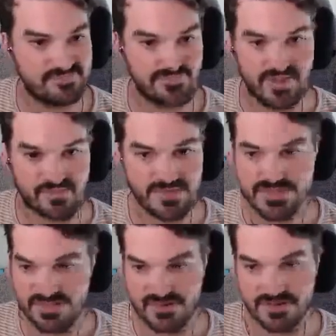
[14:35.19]
five
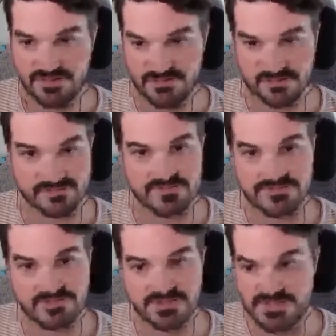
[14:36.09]
minutes, I reckon.
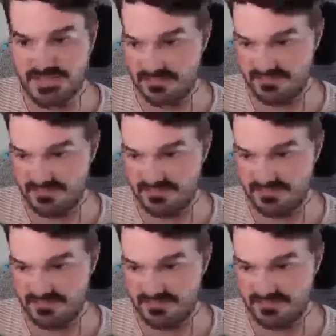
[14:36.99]
Shit.